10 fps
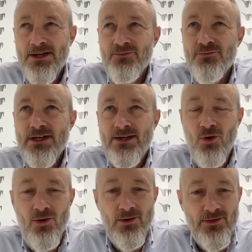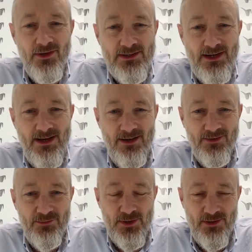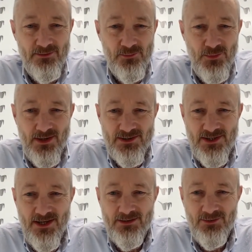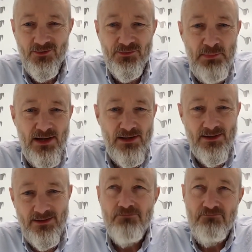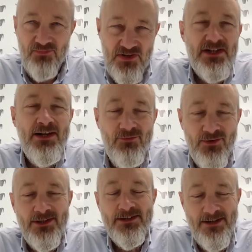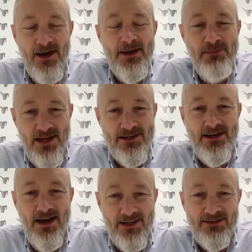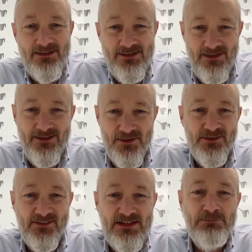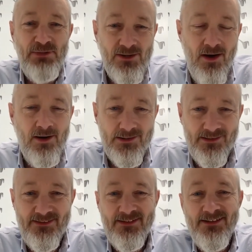recall the days when we actually had to spend significant time at night and sleeping cots